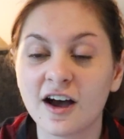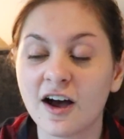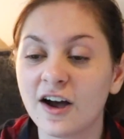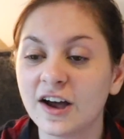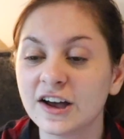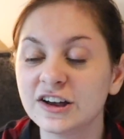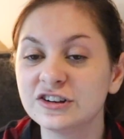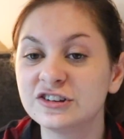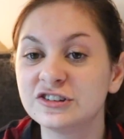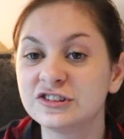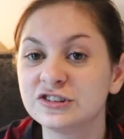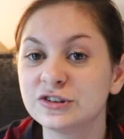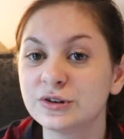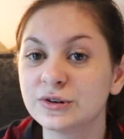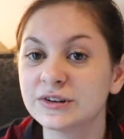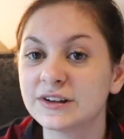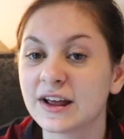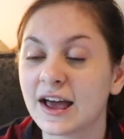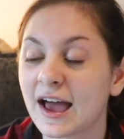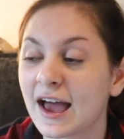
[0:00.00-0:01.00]
I
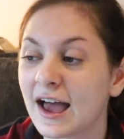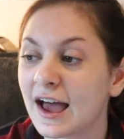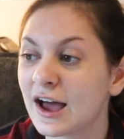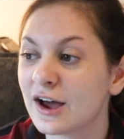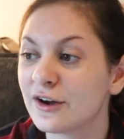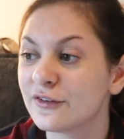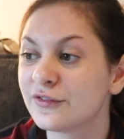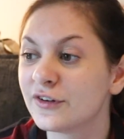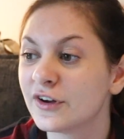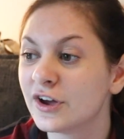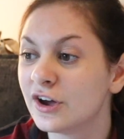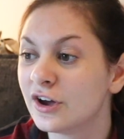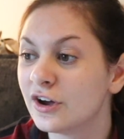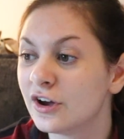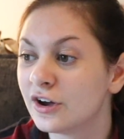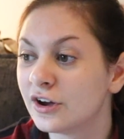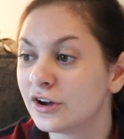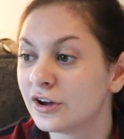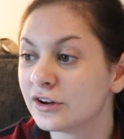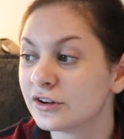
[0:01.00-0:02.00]
should have
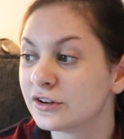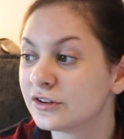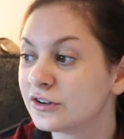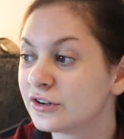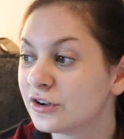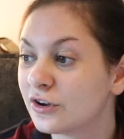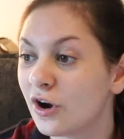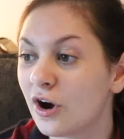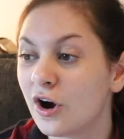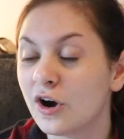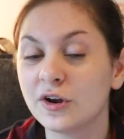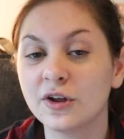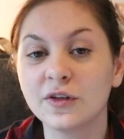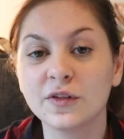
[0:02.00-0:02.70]
gone